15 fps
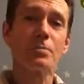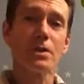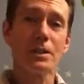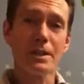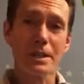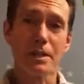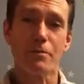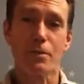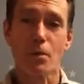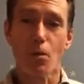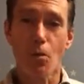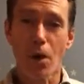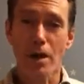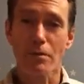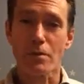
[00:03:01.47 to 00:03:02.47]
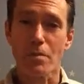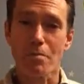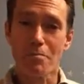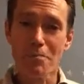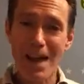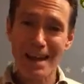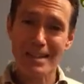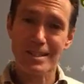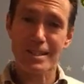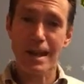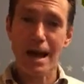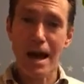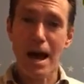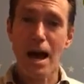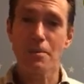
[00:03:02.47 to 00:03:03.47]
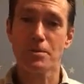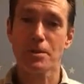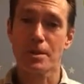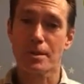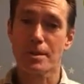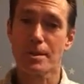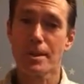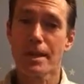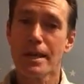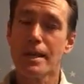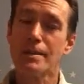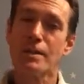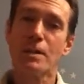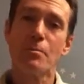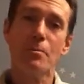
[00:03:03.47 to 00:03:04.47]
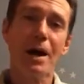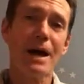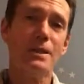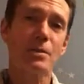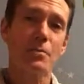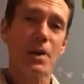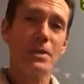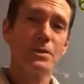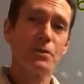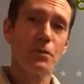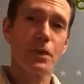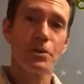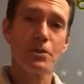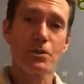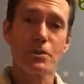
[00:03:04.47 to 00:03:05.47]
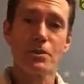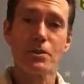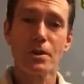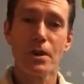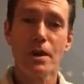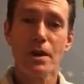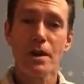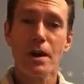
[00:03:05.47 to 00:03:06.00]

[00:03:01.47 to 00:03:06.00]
believe that one of the best options is to combine the best features